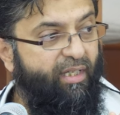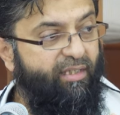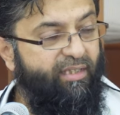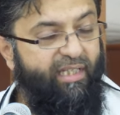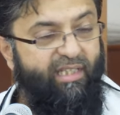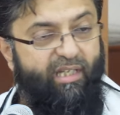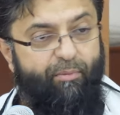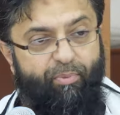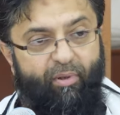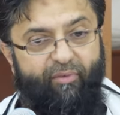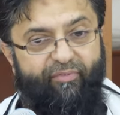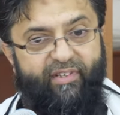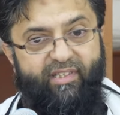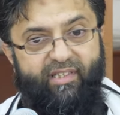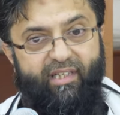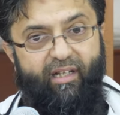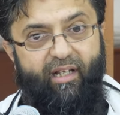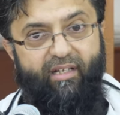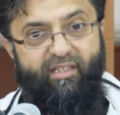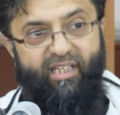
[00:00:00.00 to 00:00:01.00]
That the Prophet
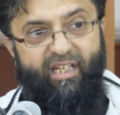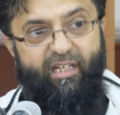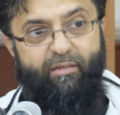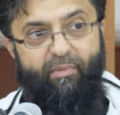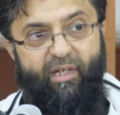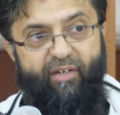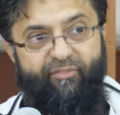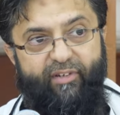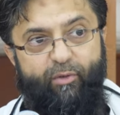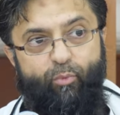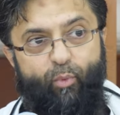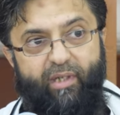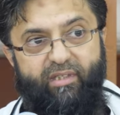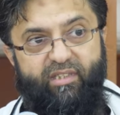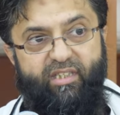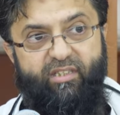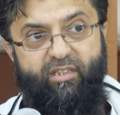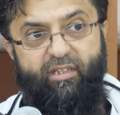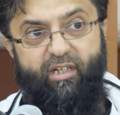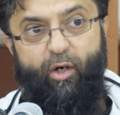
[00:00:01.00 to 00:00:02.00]
sallallahu alayhi wa sallam, if he
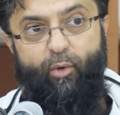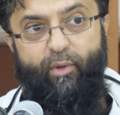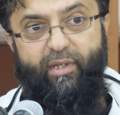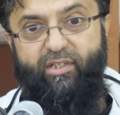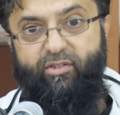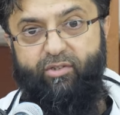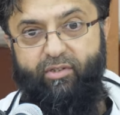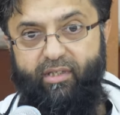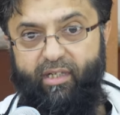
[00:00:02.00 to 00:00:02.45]
wanted to go into